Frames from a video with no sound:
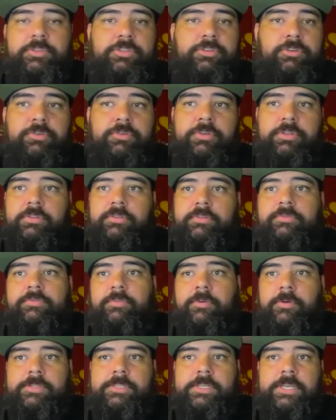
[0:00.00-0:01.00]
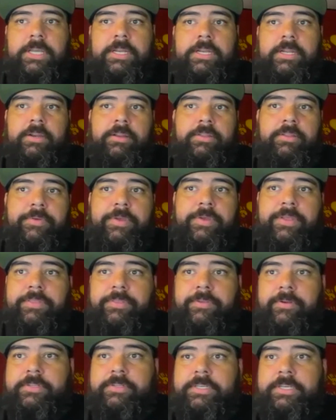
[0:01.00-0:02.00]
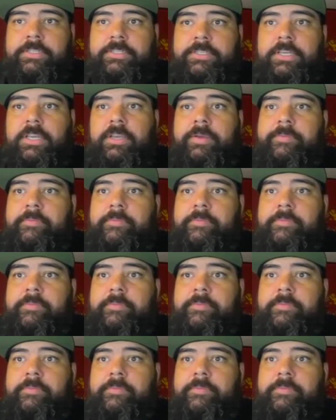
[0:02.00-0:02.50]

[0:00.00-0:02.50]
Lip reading: 2-14 and a 3-13 team